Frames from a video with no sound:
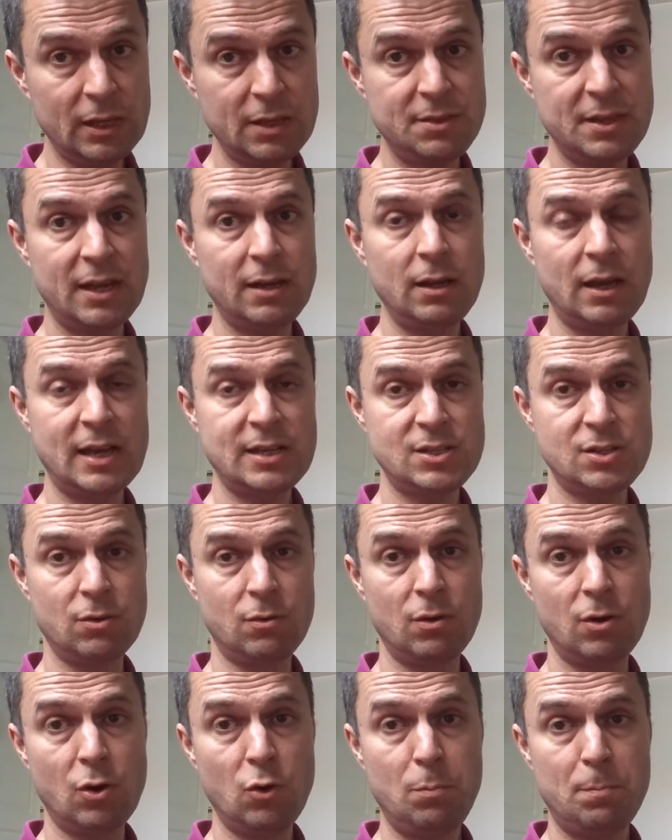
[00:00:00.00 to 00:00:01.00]
it then has
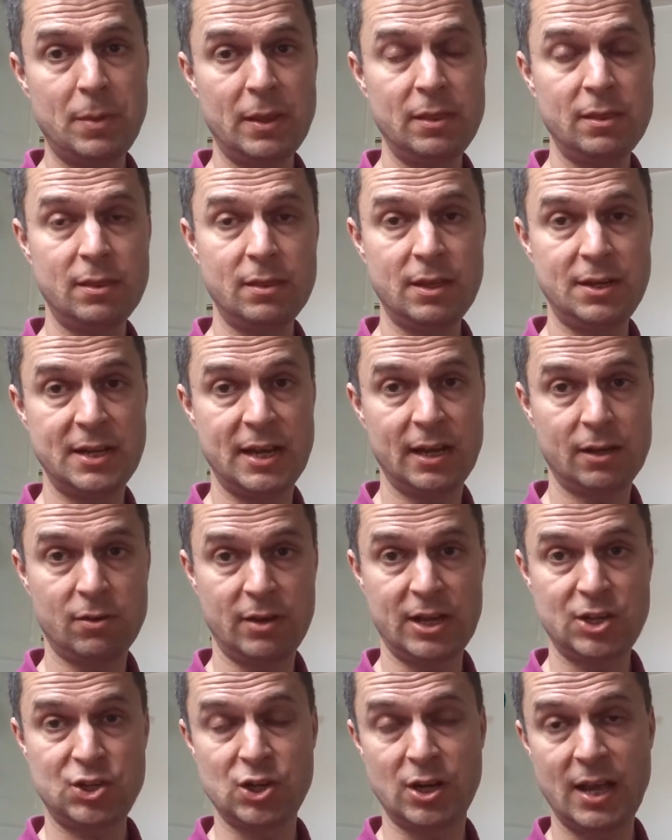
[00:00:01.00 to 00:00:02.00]
to open the data
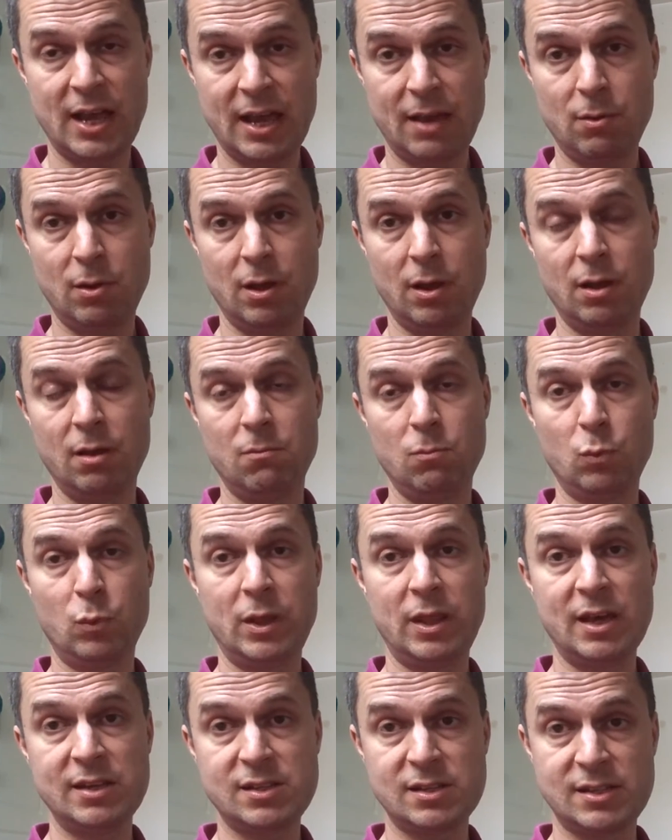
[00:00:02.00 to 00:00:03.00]
connection
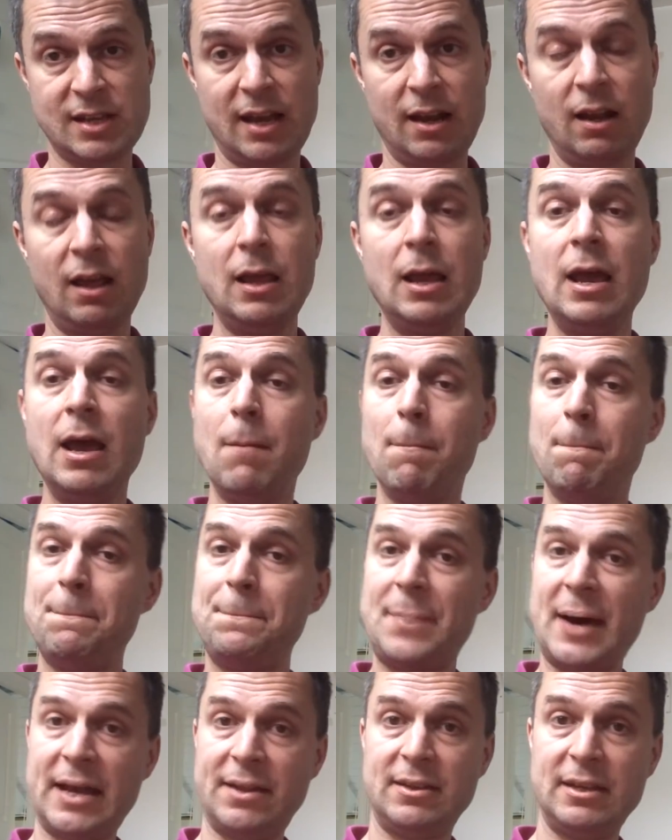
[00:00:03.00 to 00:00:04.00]
with SSL.
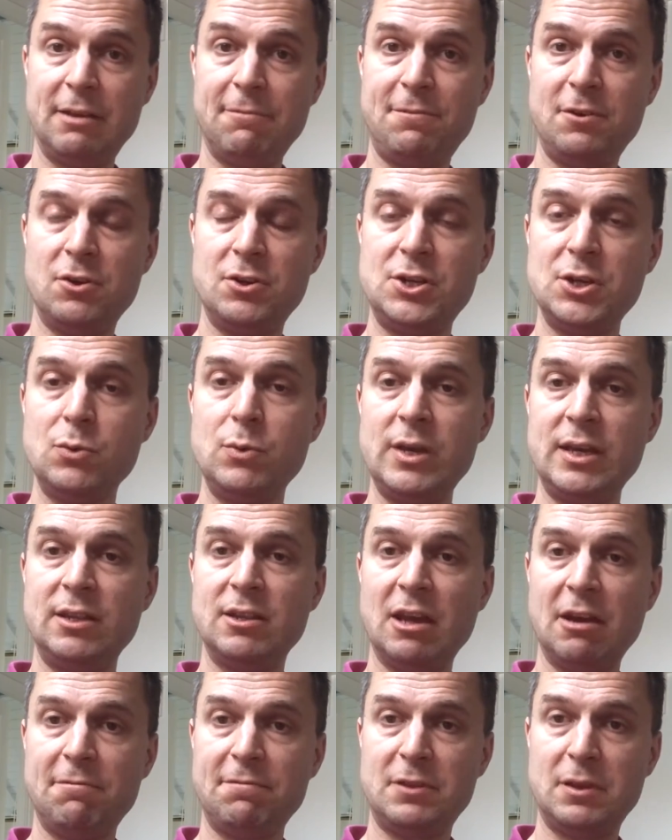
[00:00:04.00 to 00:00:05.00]
But if you're
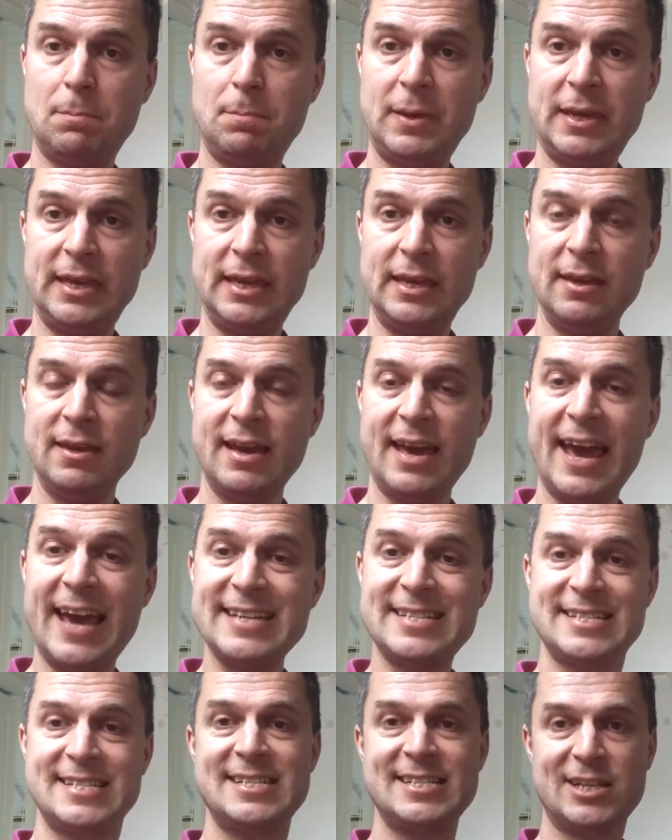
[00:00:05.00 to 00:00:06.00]
doing the
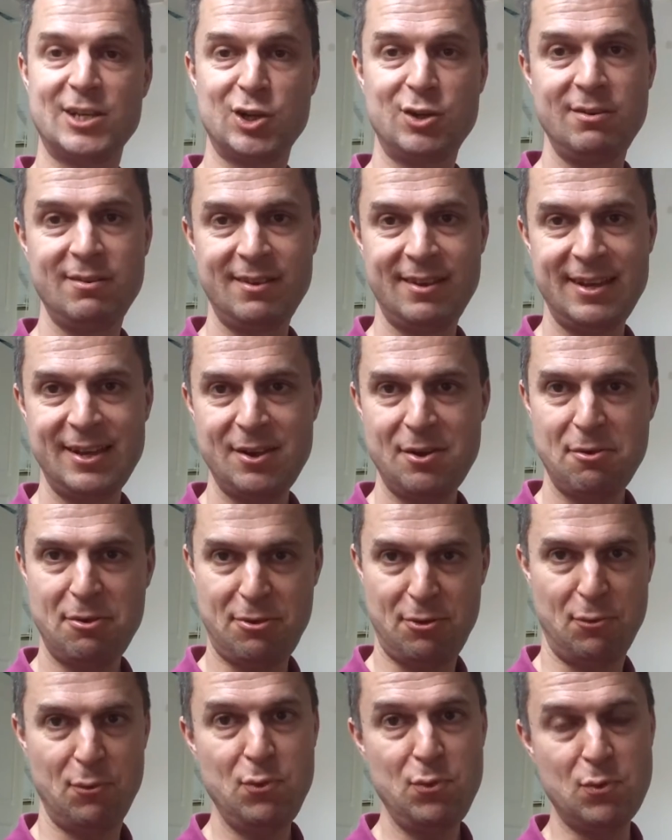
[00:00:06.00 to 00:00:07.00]
FTPS
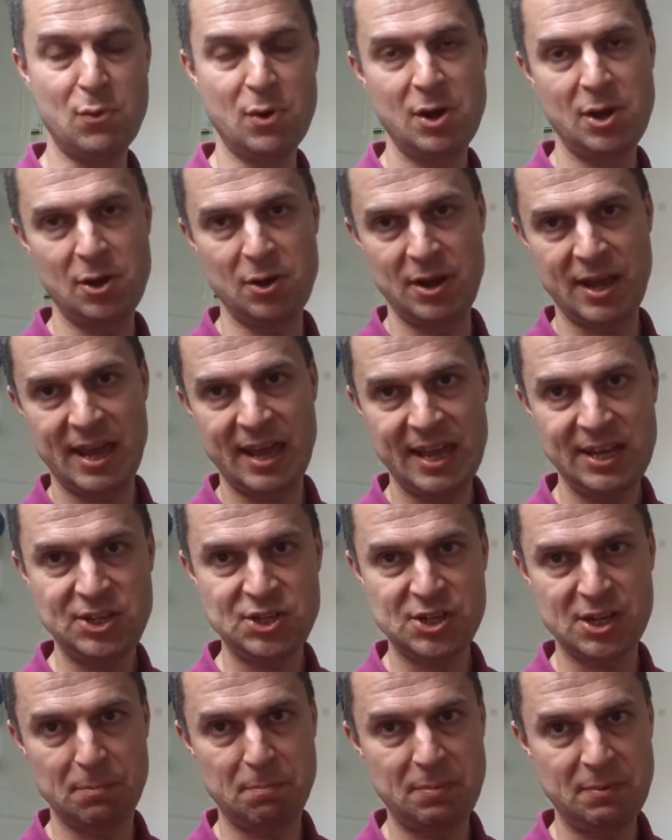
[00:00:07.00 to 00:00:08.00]
through an
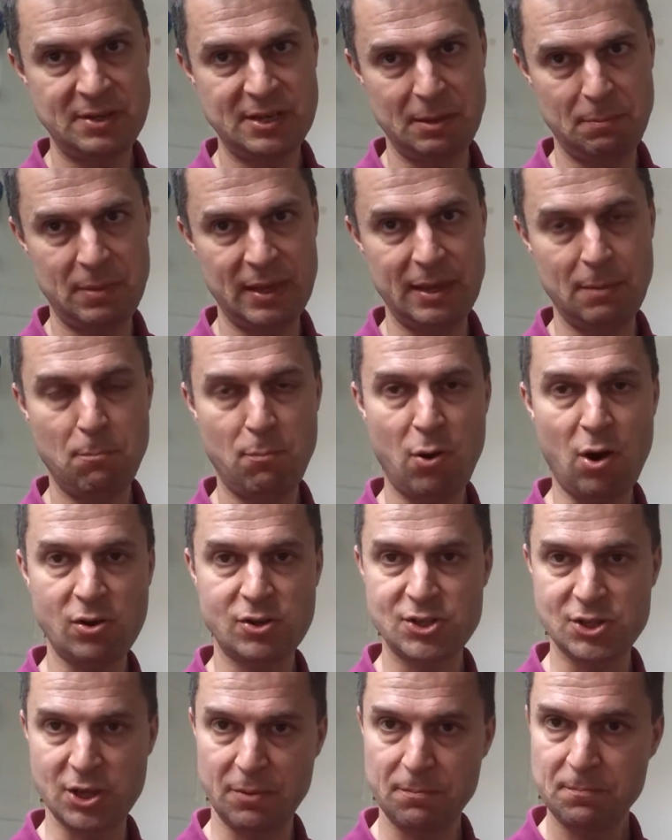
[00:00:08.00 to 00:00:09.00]
HTTP
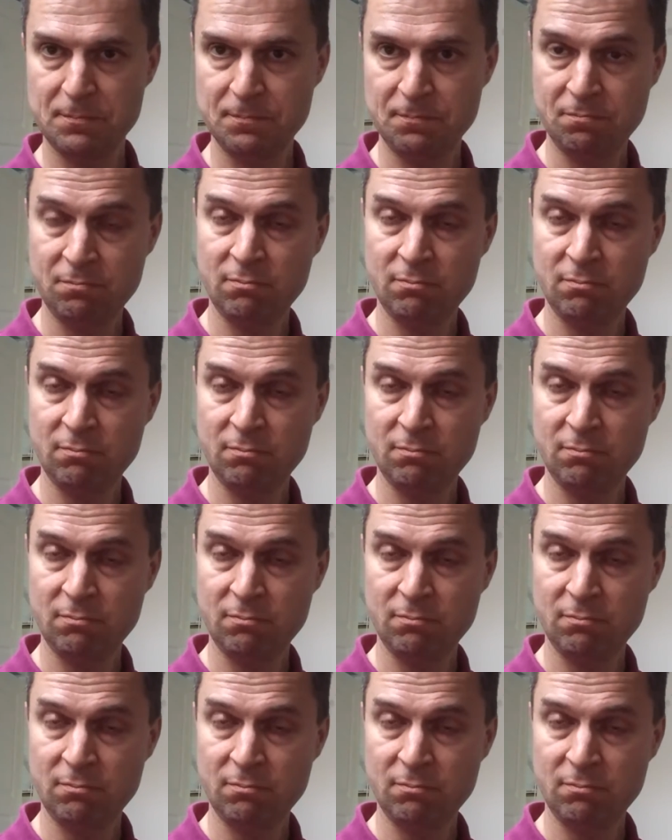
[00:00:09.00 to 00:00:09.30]
proxy,